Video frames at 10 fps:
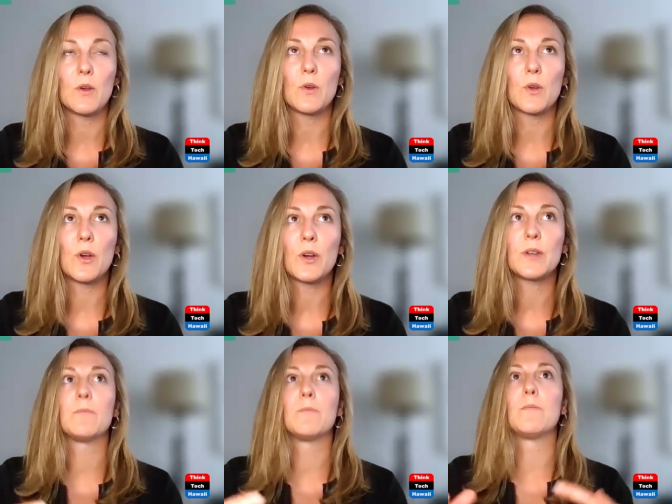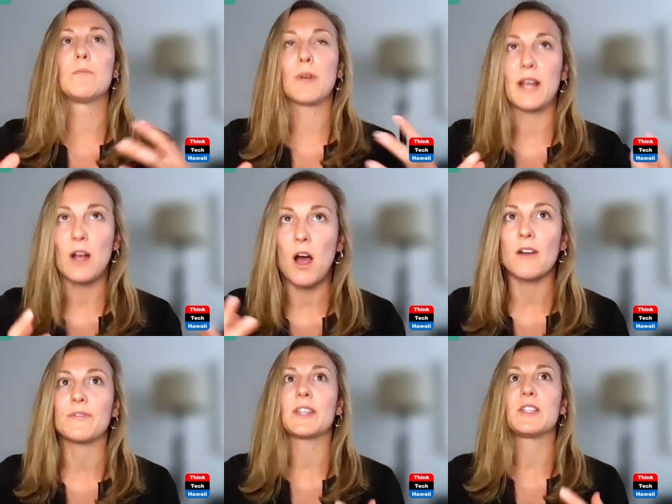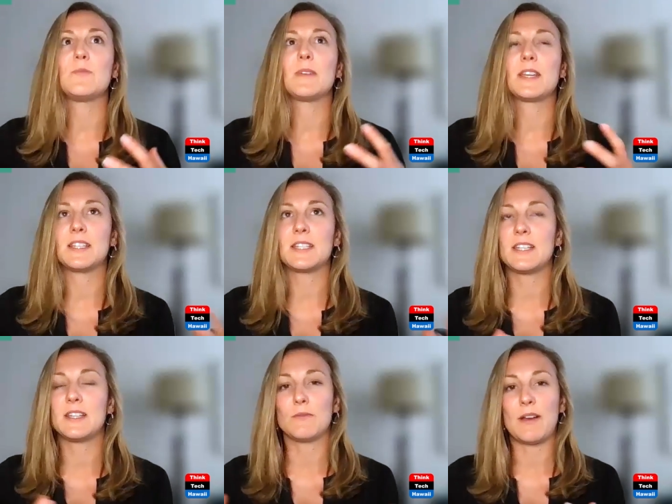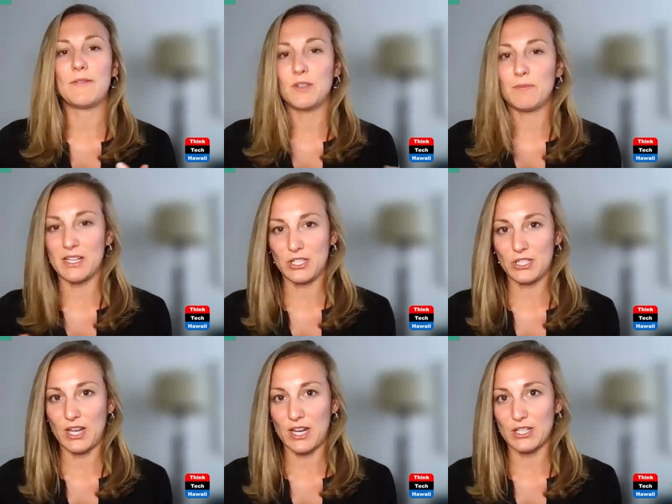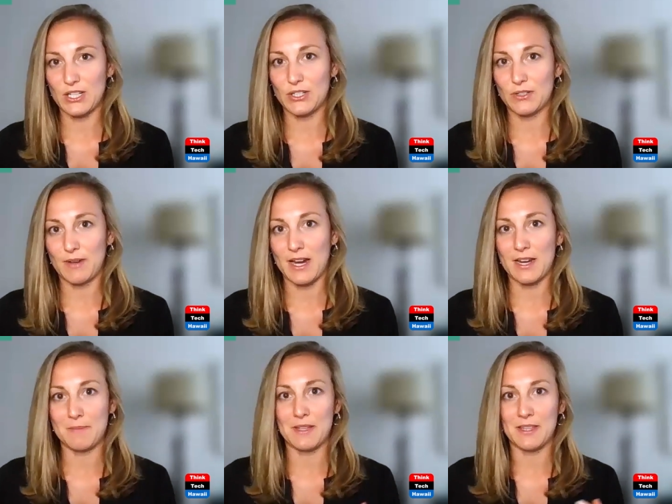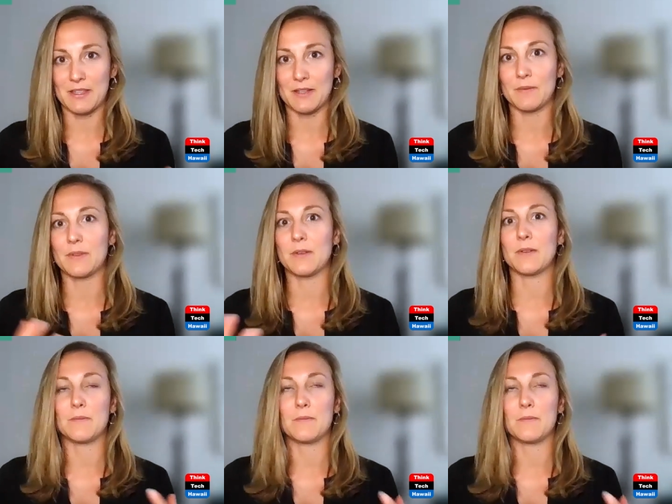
could break off, and then you begin to see the revenue base change, right? I mean, the the